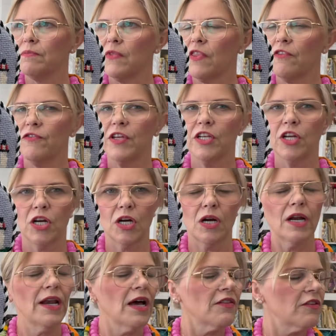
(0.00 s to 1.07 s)
the Vineyard,
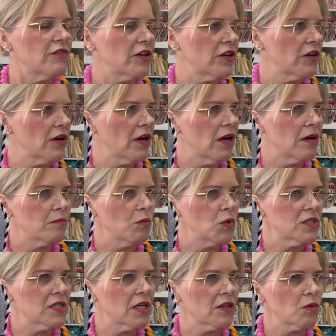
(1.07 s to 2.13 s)
or not the Vineyard,
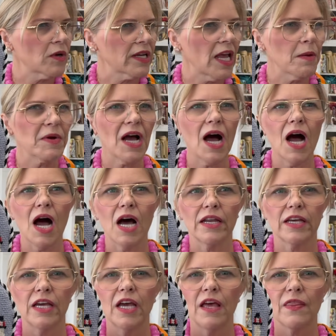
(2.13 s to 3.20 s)
what's the other one? Cape Cod.
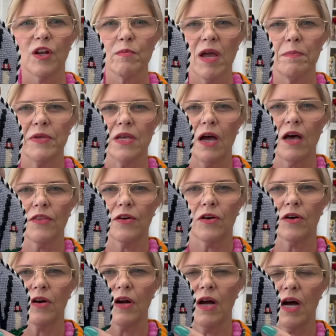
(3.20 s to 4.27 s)
There might be
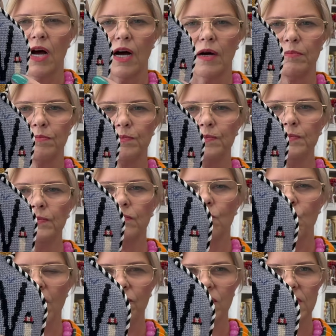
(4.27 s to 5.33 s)
other
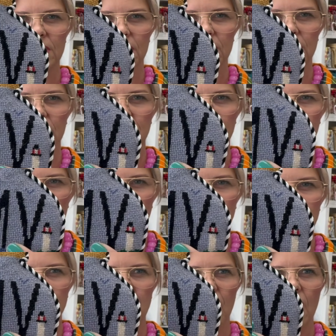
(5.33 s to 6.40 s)
references to
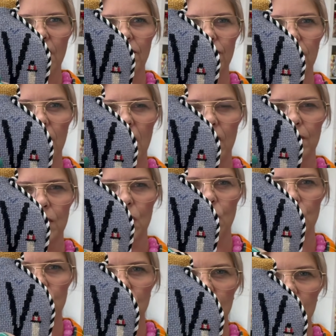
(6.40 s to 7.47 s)
spots that have
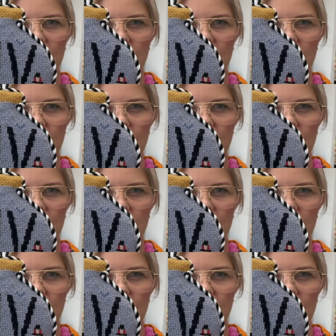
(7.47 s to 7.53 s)
coastal